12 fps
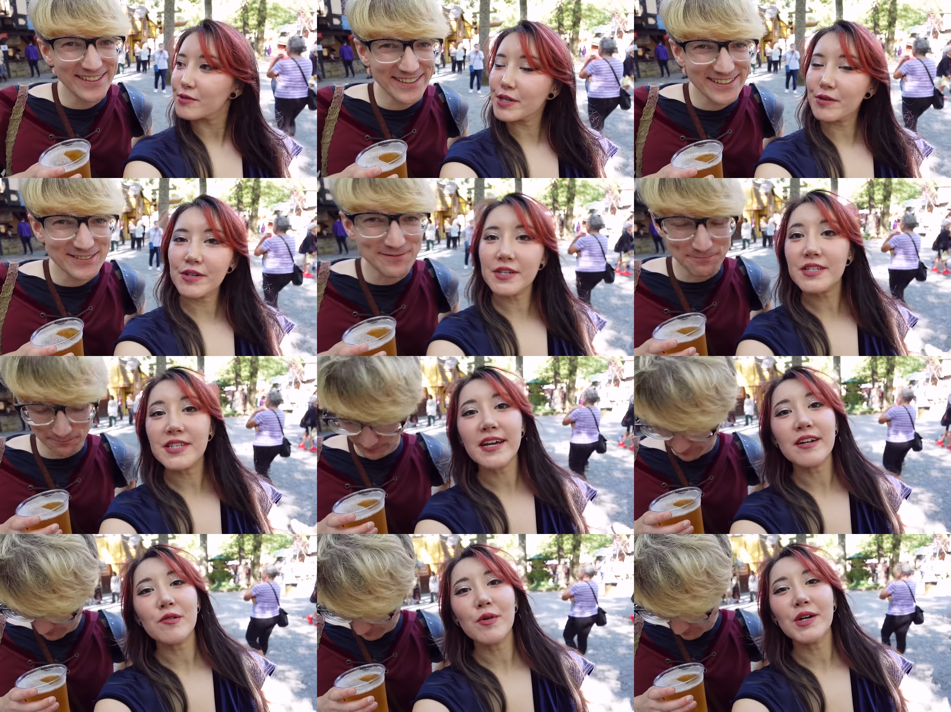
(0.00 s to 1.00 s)
Speaker 1: 3/4
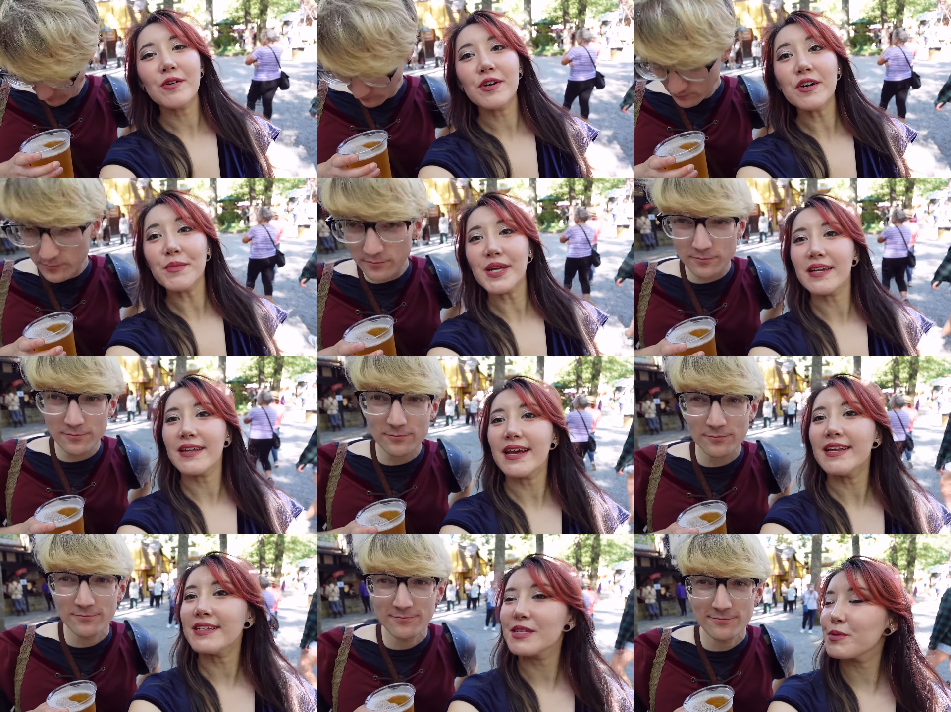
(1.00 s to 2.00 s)
cider, 1/4 mead,
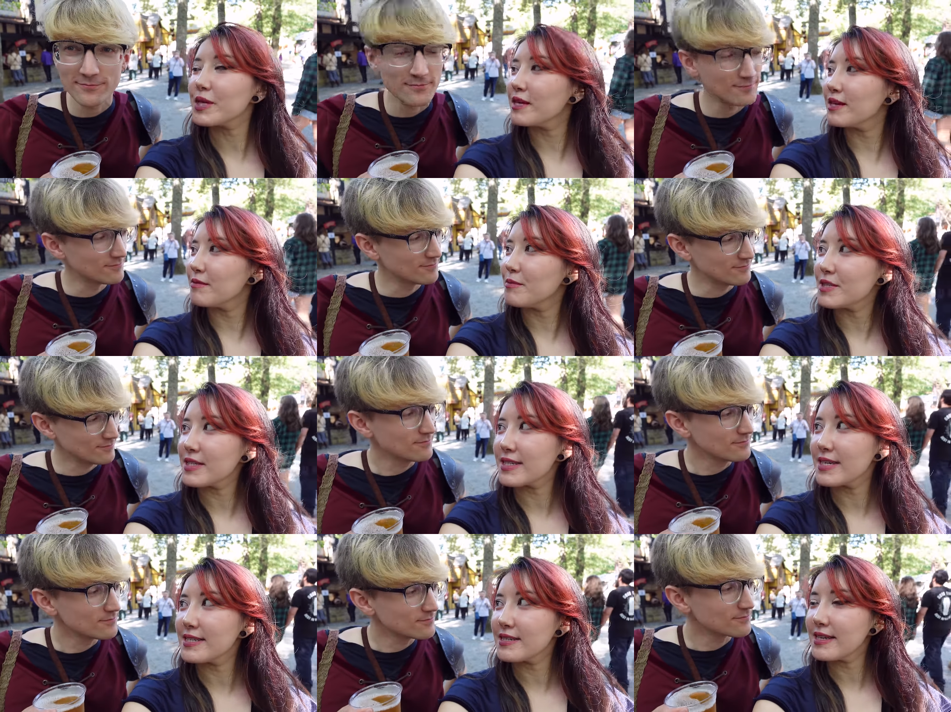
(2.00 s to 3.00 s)
and it's pretty good. It
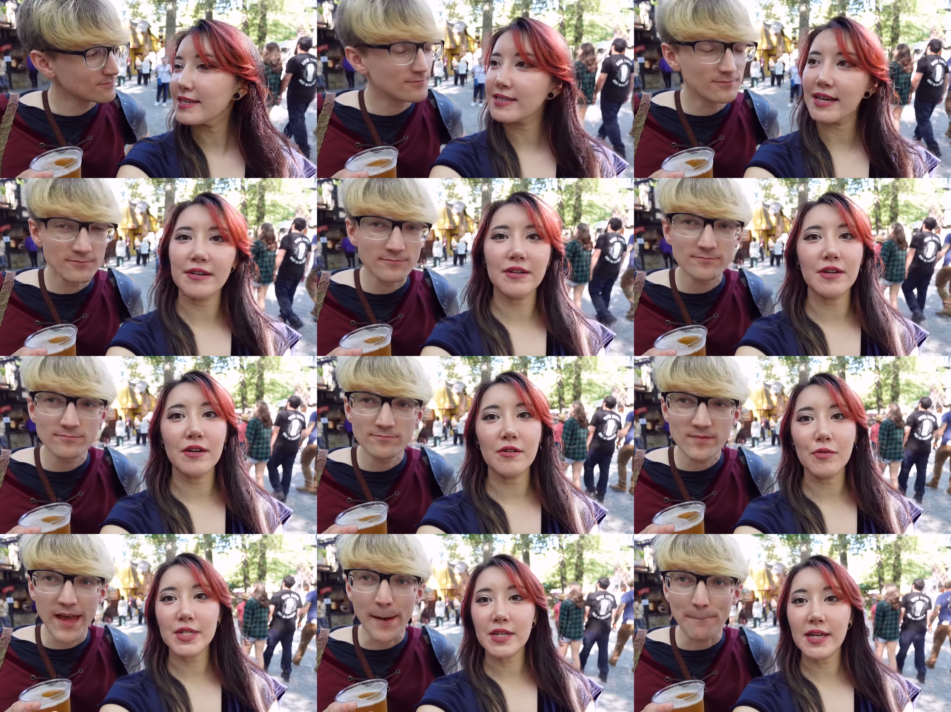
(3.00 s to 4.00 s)
mostly tastes like cider
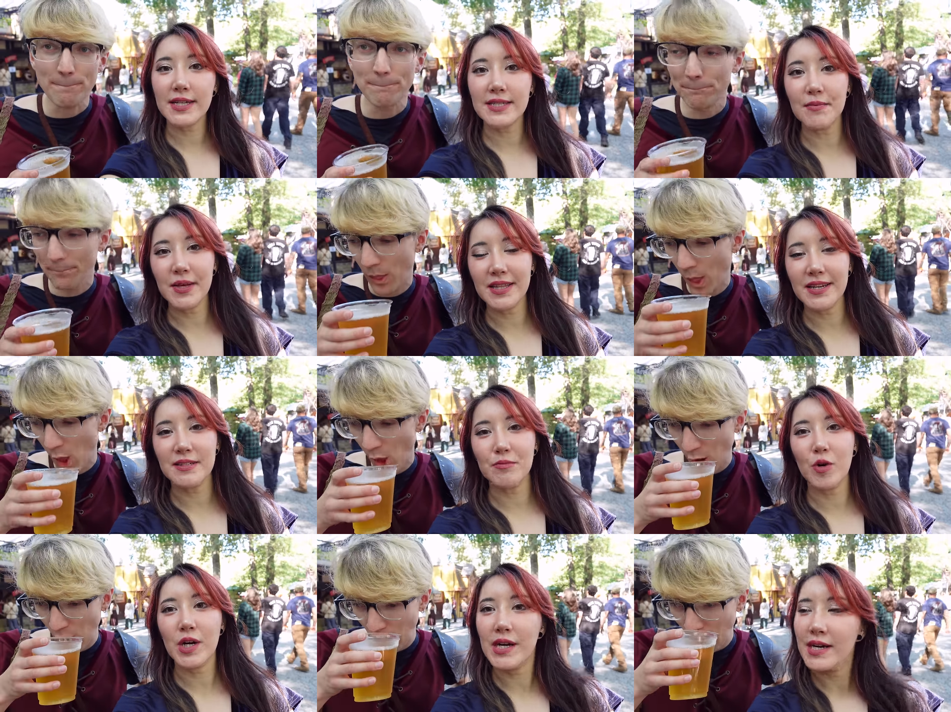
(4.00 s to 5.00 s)
though. We should get something that is
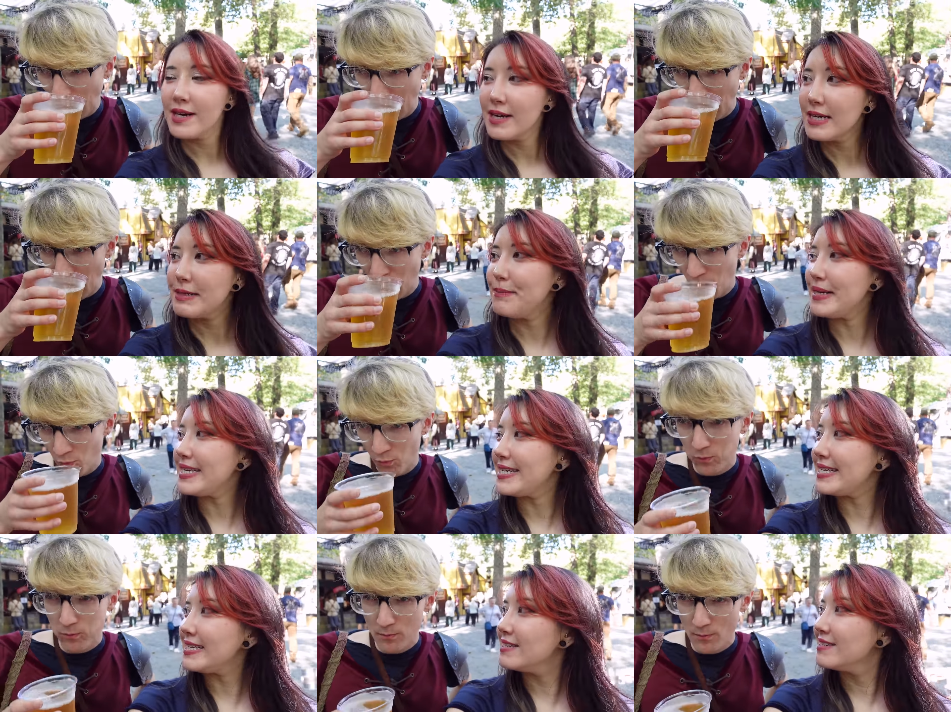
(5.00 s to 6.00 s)
more
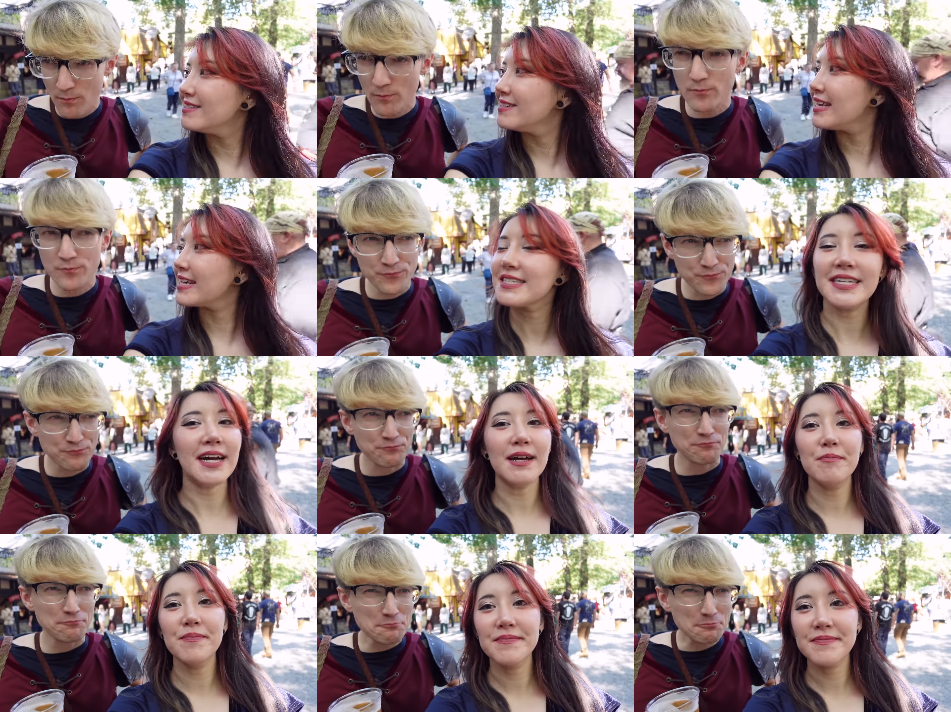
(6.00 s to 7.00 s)
meaty next
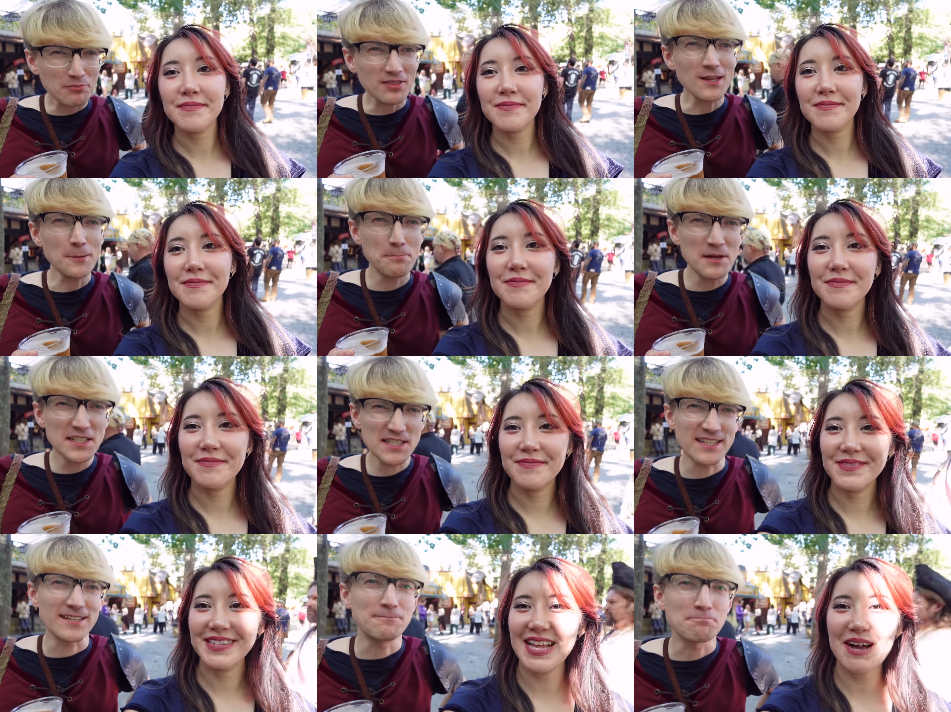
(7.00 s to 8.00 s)
time.
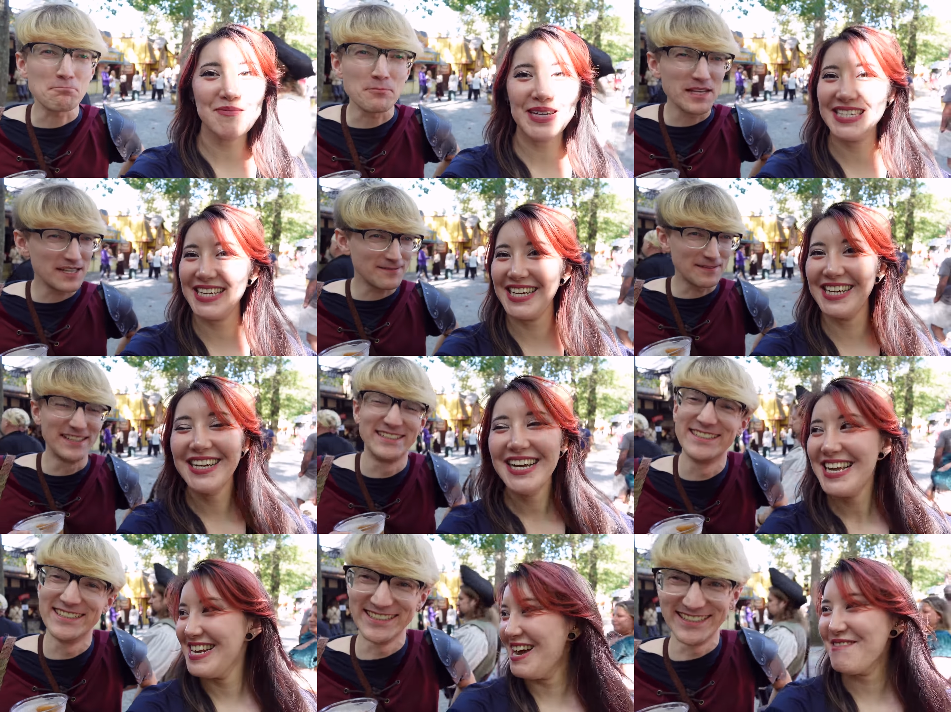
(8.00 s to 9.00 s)
Meaty. Not meaty. Meat.
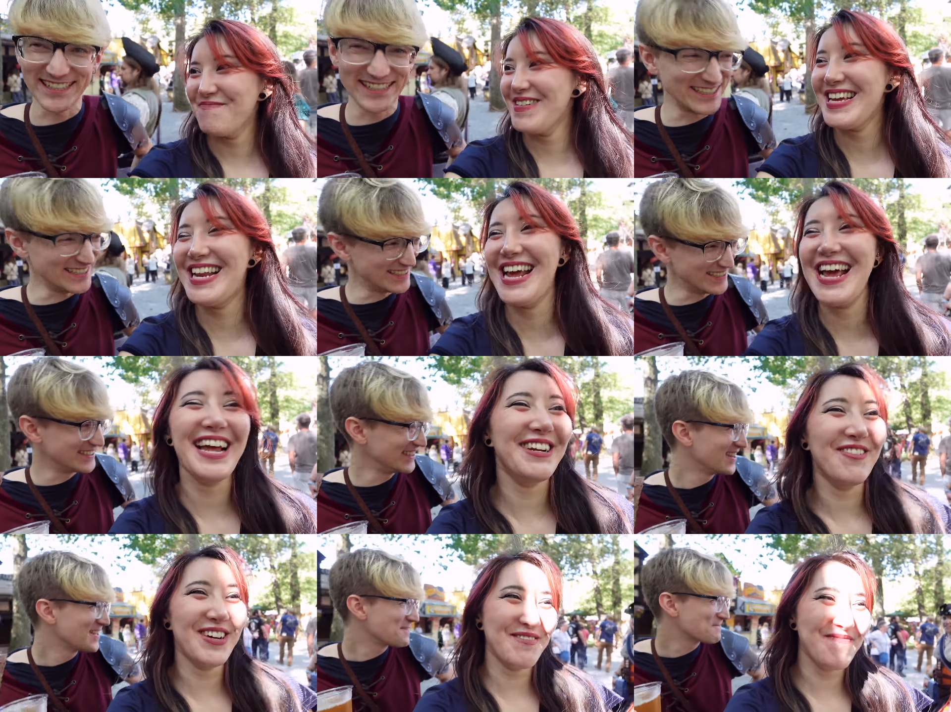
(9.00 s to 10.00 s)
Not meaty. I
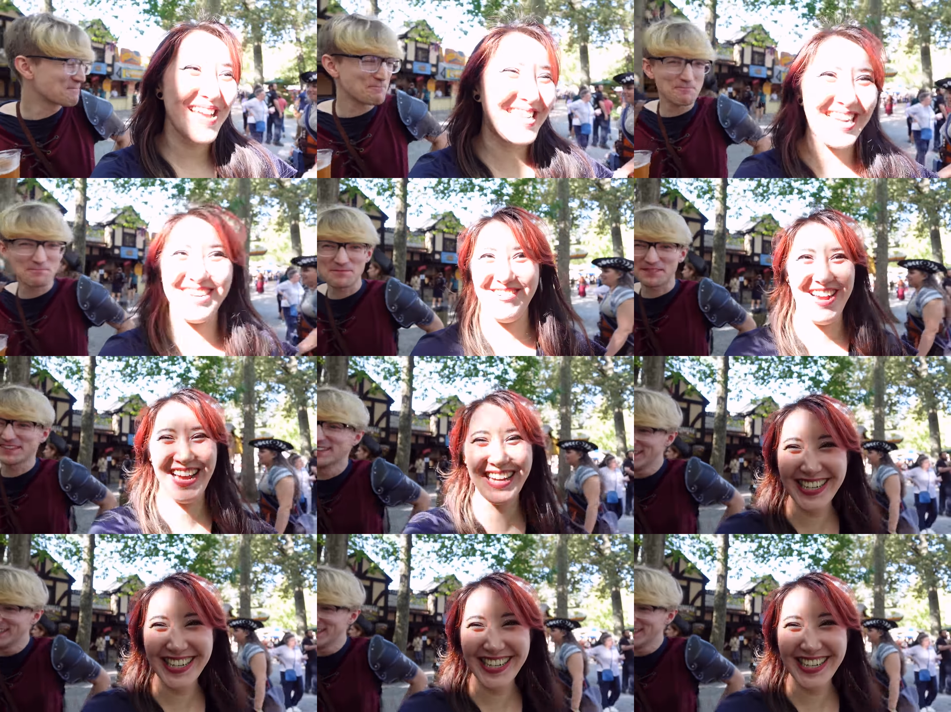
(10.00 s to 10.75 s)
don't want a meaty drink.